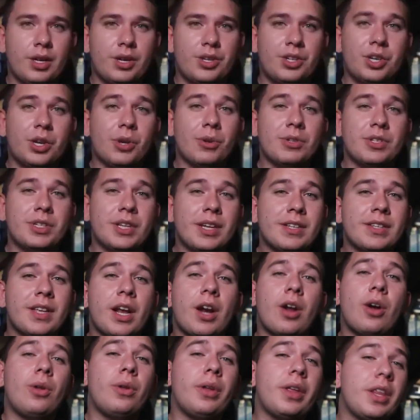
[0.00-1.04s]
Jones says
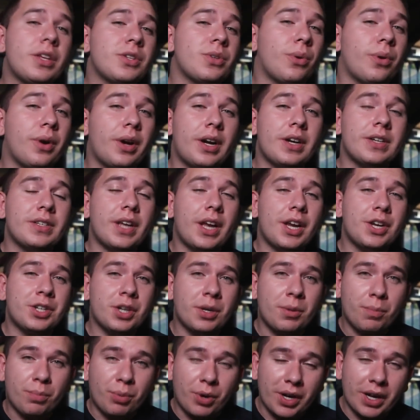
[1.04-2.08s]
not only is this
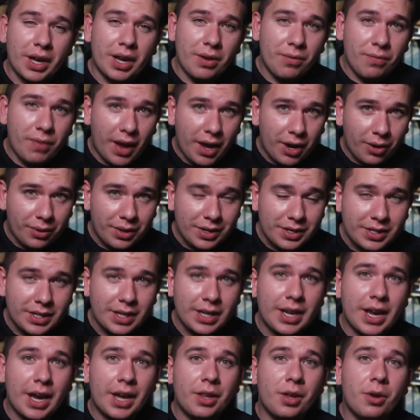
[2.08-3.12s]
organization bringing veterans
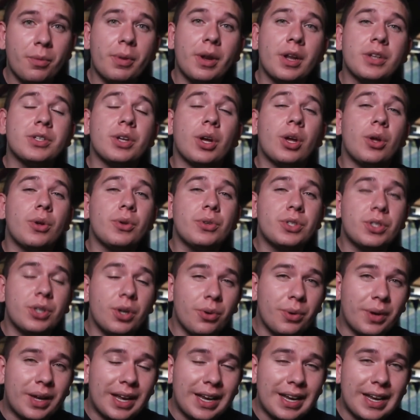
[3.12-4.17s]
together, but it's
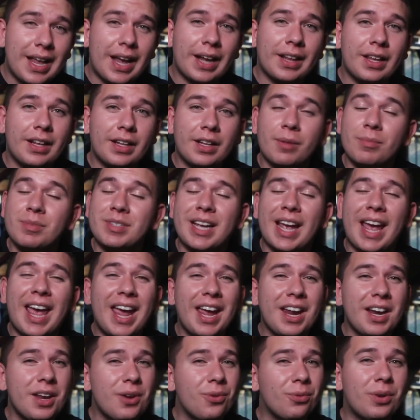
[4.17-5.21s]
also connecting them to
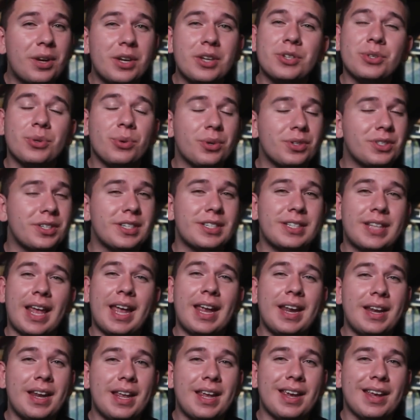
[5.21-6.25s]
any resources
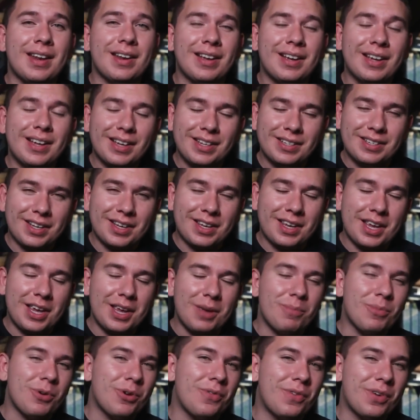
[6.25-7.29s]
they need to
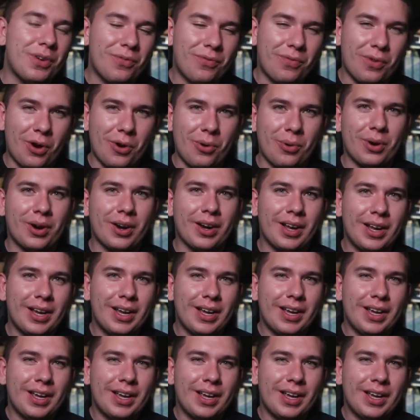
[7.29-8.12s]
keep moving forward.